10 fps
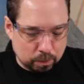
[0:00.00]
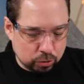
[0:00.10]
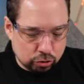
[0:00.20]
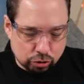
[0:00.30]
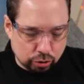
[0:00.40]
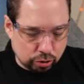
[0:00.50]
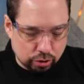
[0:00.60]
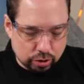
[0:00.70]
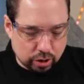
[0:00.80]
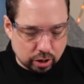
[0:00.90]

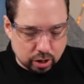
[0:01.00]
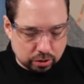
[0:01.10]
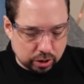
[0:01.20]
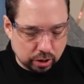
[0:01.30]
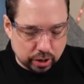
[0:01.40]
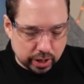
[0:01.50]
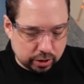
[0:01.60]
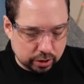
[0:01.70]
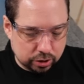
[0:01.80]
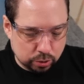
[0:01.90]
Sure, they'll
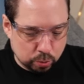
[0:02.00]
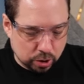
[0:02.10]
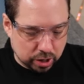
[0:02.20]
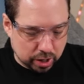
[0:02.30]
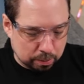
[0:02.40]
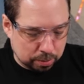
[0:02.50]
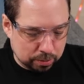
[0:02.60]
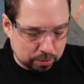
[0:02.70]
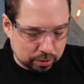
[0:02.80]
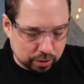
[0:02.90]
likely do 1 amp.
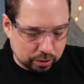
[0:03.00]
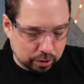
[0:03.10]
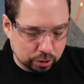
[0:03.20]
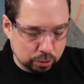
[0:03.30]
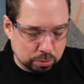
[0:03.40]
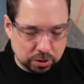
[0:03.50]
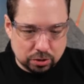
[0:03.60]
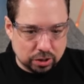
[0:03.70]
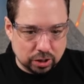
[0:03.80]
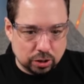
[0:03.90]
They're
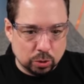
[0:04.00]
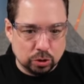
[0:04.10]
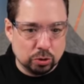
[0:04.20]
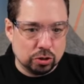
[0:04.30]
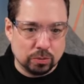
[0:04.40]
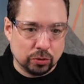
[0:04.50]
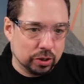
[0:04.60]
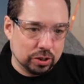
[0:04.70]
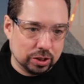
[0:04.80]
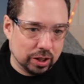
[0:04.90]
USB-C. Don't use them for
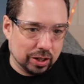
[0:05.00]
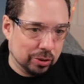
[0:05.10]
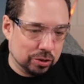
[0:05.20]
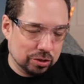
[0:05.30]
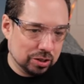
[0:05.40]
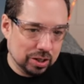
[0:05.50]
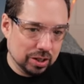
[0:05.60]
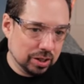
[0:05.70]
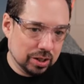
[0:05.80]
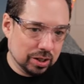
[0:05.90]
anything else.
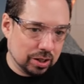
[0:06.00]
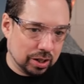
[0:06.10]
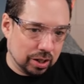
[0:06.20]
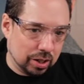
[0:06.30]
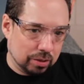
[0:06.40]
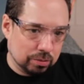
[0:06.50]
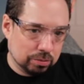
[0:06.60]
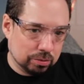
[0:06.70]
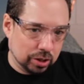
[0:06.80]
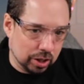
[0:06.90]
Yeah,
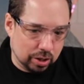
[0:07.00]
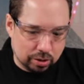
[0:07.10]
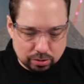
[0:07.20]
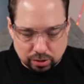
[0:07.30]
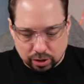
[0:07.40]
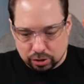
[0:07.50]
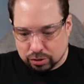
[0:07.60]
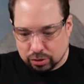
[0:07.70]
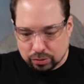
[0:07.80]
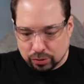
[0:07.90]
I guess
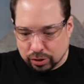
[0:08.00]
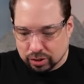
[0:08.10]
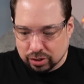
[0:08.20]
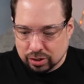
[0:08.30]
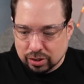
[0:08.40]
that's fine.